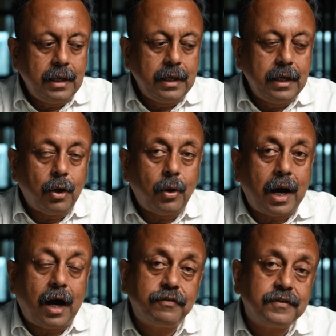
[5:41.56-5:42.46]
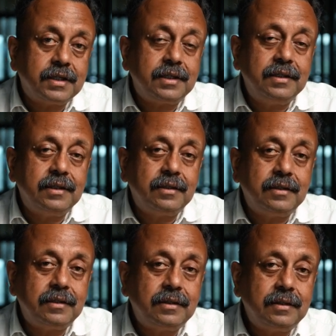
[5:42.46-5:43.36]
Now after
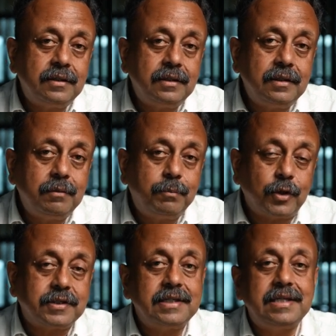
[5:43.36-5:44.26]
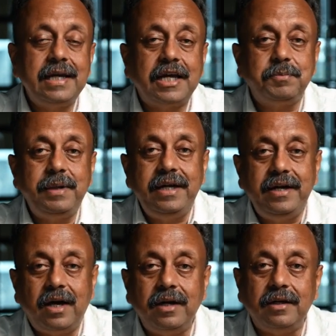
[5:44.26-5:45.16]
the processing has been
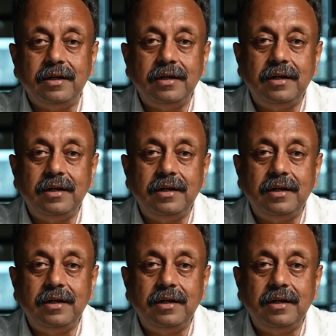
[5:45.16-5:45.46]
done,